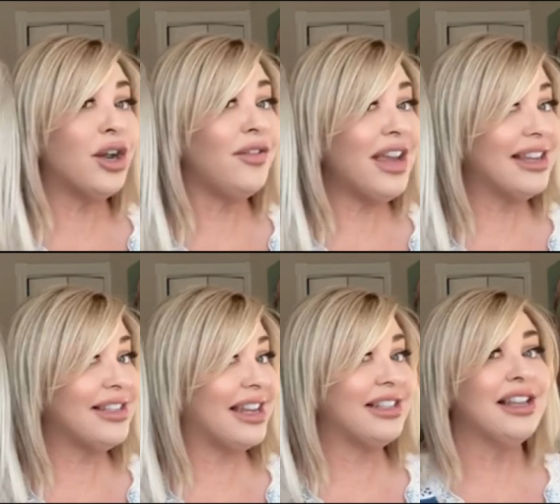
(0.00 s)
not the
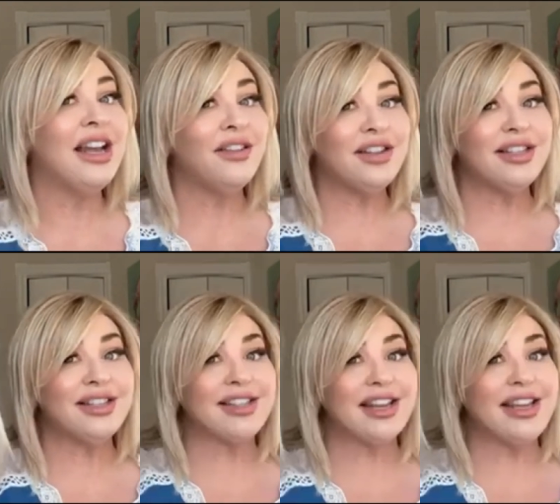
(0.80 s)
SS. This
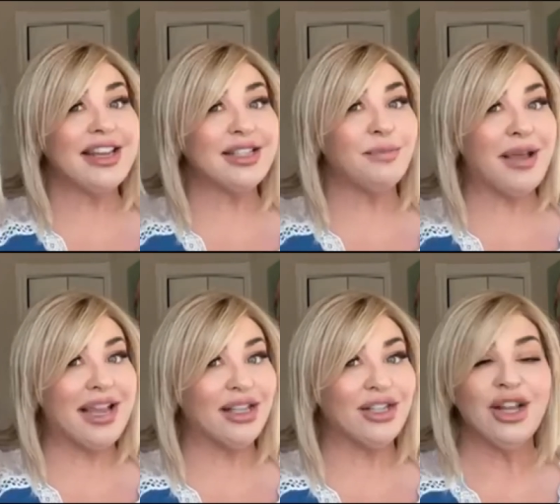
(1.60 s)
is Sunkissed
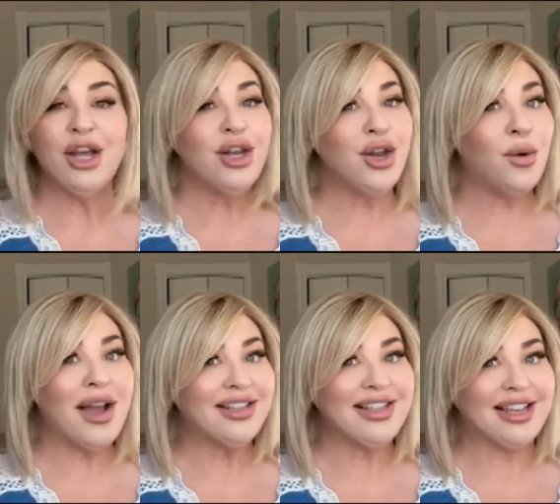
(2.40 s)
Beige, no
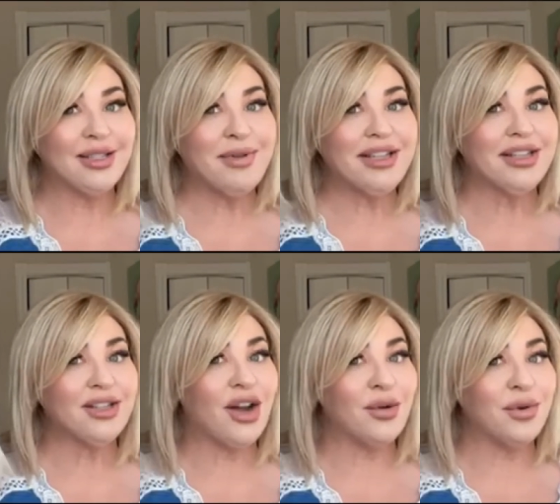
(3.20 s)
SS because
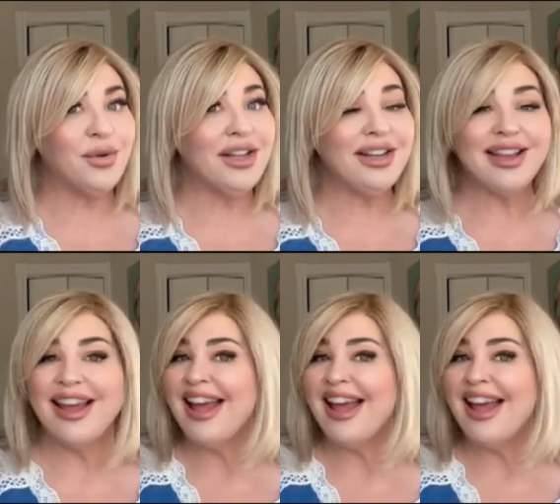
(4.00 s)
it's not rooted.